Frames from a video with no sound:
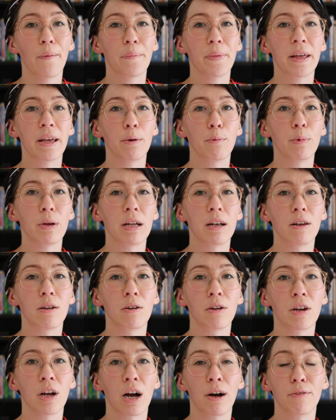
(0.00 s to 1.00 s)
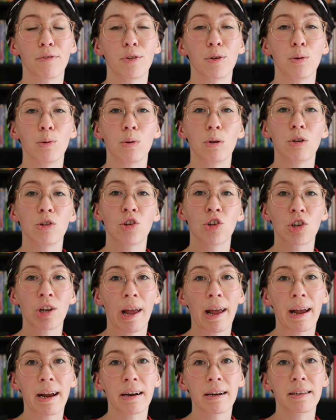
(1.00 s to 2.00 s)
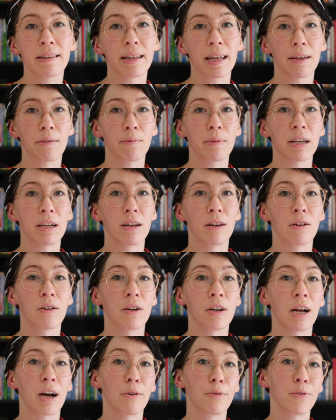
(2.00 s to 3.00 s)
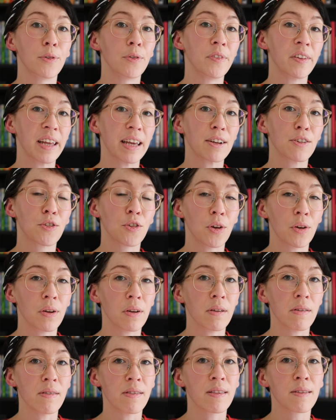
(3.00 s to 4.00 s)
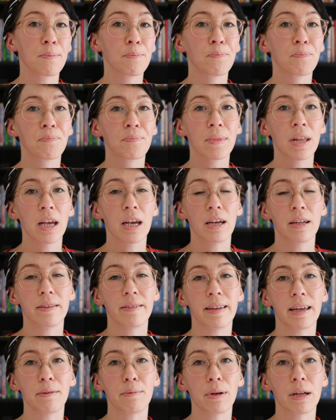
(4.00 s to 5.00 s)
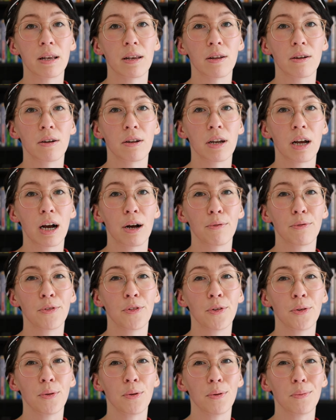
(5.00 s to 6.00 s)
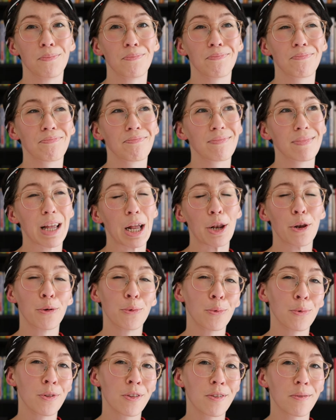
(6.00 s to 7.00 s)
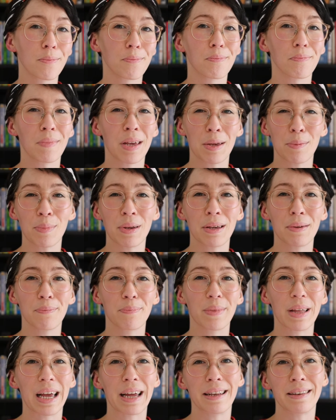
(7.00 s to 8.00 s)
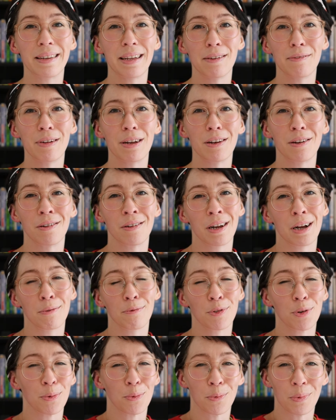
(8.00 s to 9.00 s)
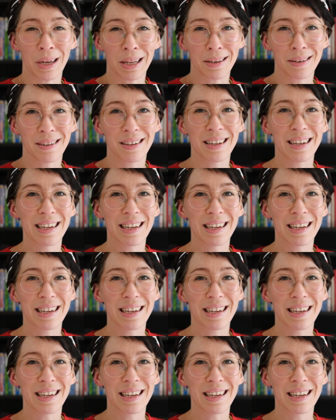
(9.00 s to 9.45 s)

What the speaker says: They will learn how to share, they will learn how to take turns, they will learn how to lose maybe, and they will learn how to win.